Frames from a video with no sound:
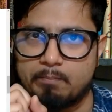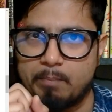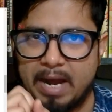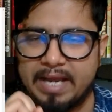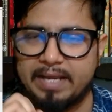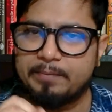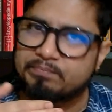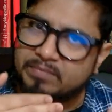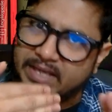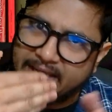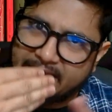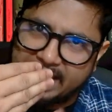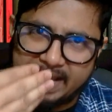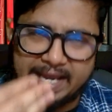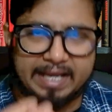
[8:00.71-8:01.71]
by
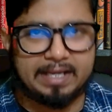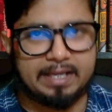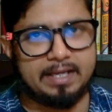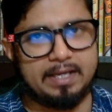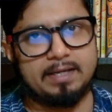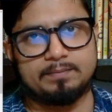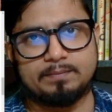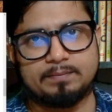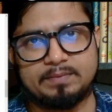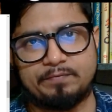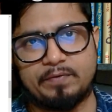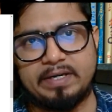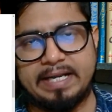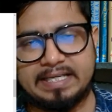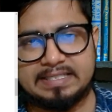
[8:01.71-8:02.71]
uh,
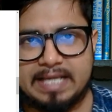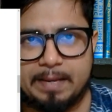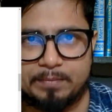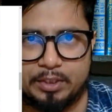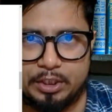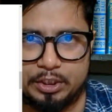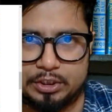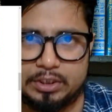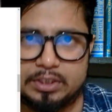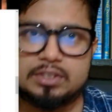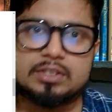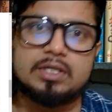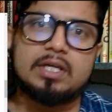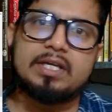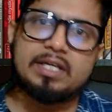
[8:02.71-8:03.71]
different
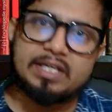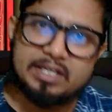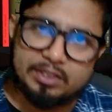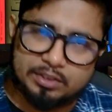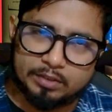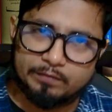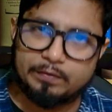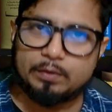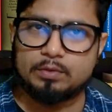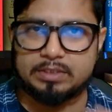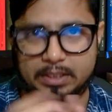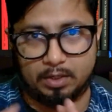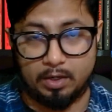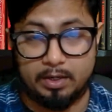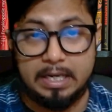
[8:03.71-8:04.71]
examinations interviews
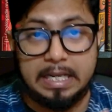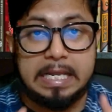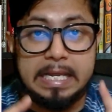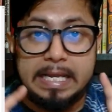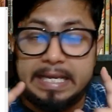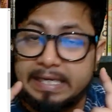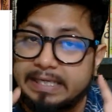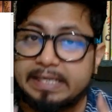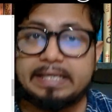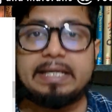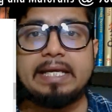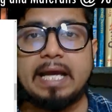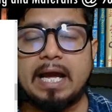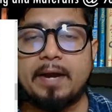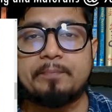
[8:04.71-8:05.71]
and all in
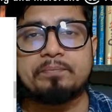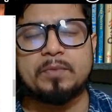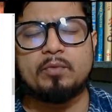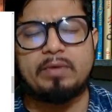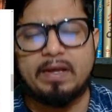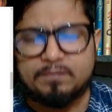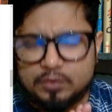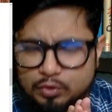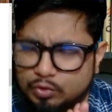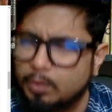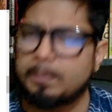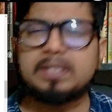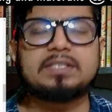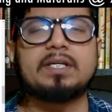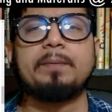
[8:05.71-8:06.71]
india we have
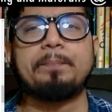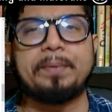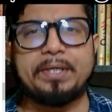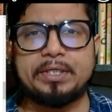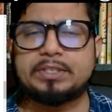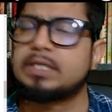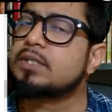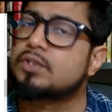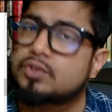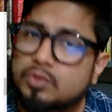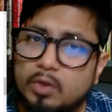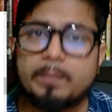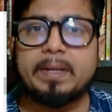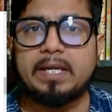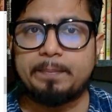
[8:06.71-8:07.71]
so much competition
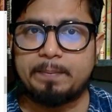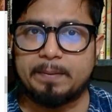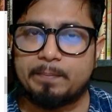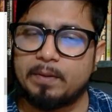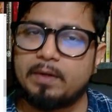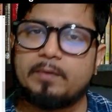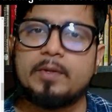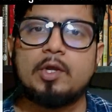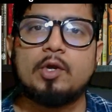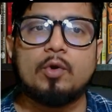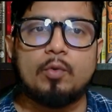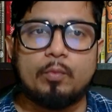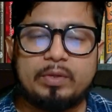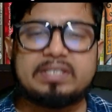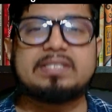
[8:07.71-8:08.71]
so many people
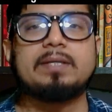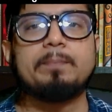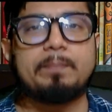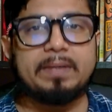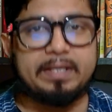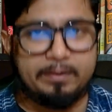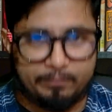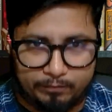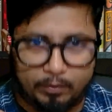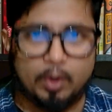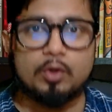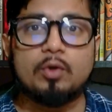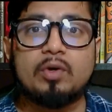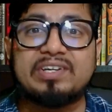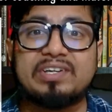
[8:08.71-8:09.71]
we simply
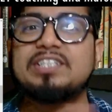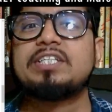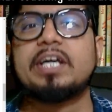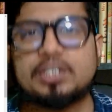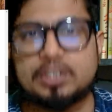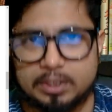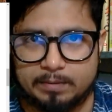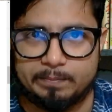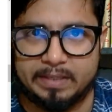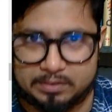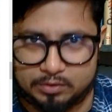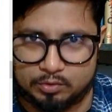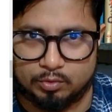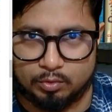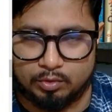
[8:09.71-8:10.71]
follow rejection
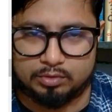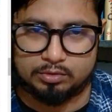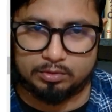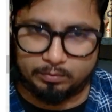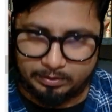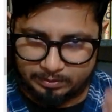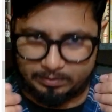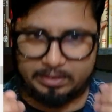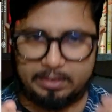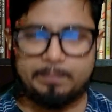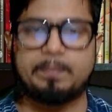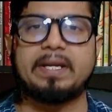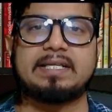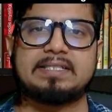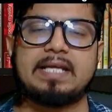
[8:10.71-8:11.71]
based rule so we
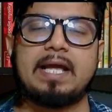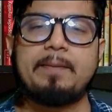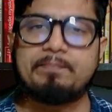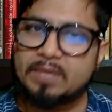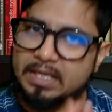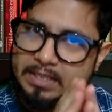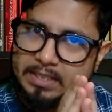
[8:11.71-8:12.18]
keep an exam